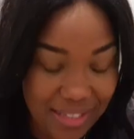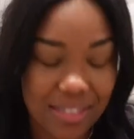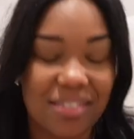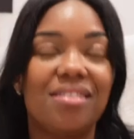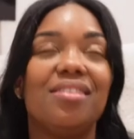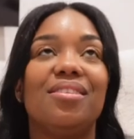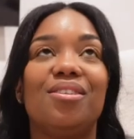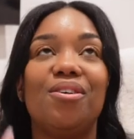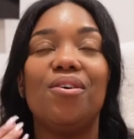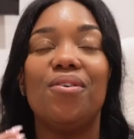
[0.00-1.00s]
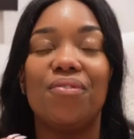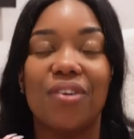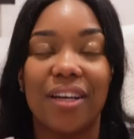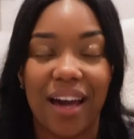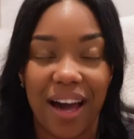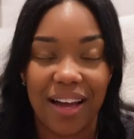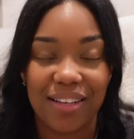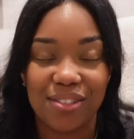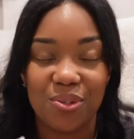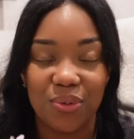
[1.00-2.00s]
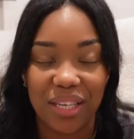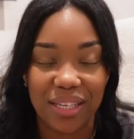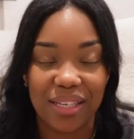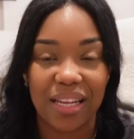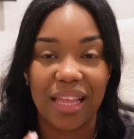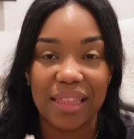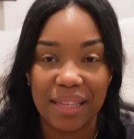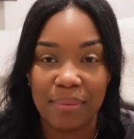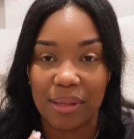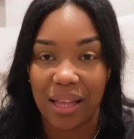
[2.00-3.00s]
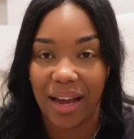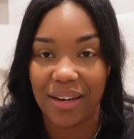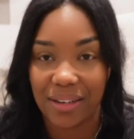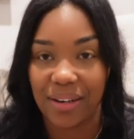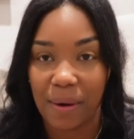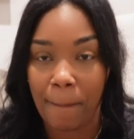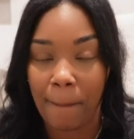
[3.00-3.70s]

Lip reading: still forgot to get lip liner.